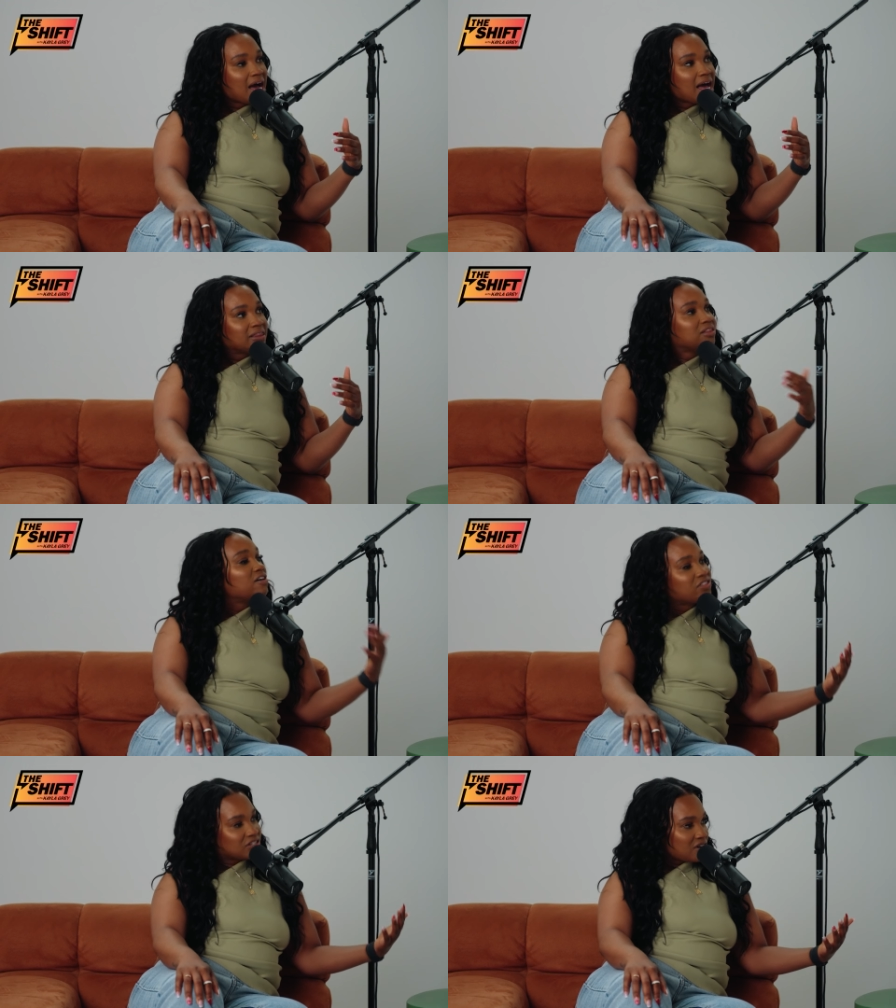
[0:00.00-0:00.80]
I
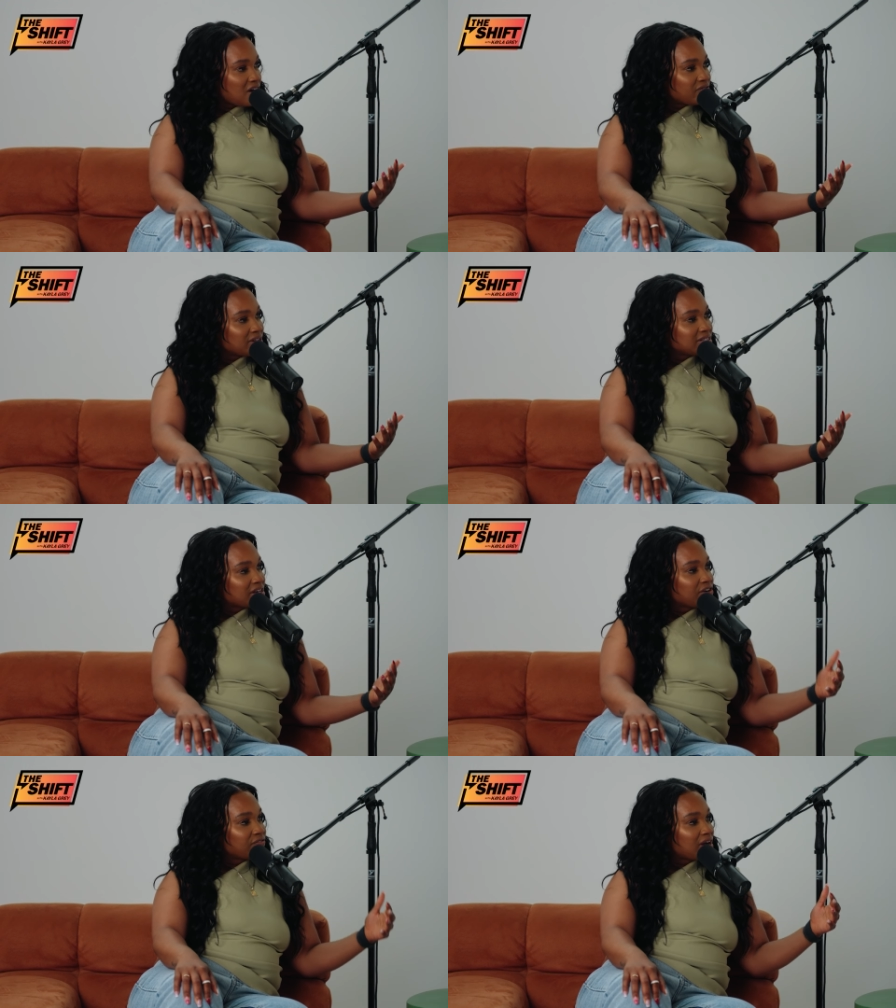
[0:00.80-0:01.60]
love this confidence that
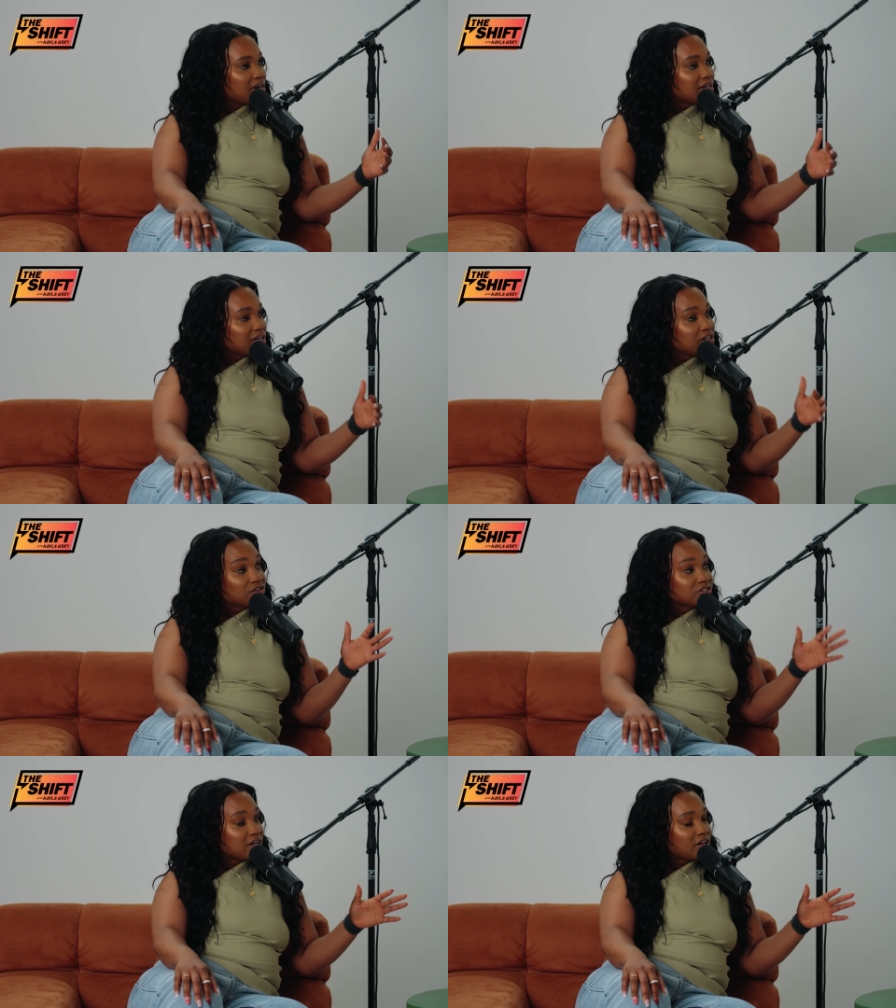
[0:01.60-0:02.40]
you're finding in
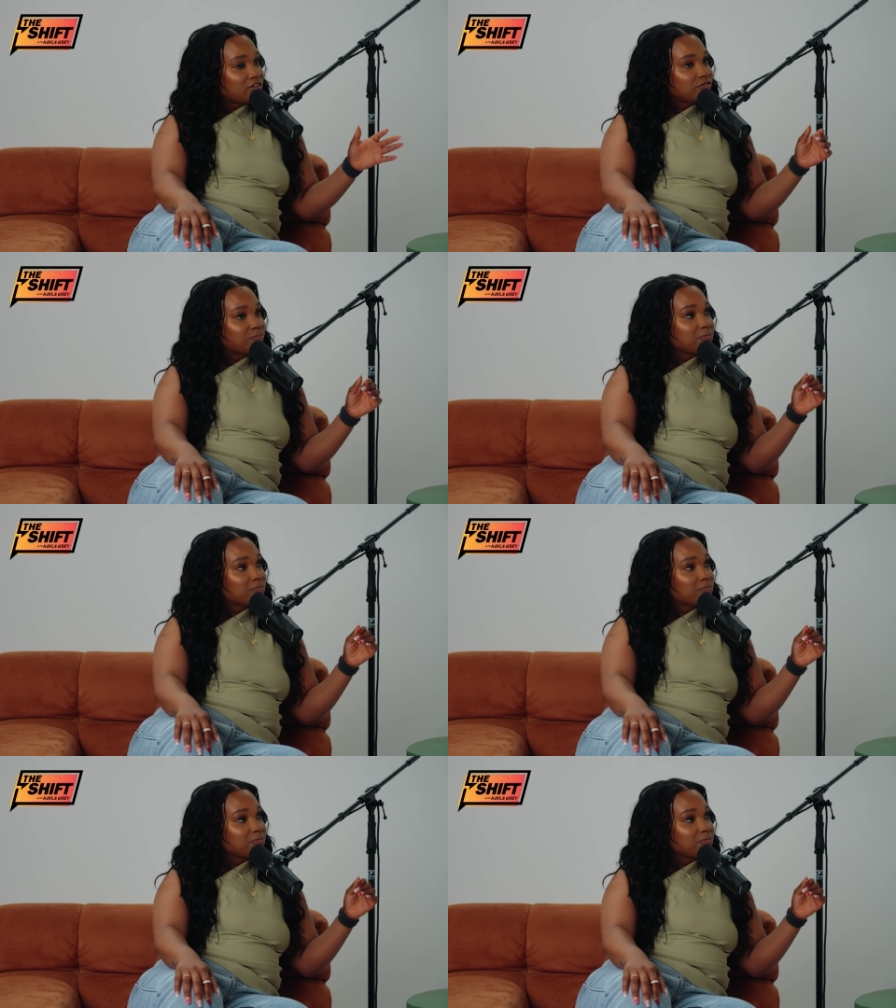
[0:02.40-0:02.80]
yourself,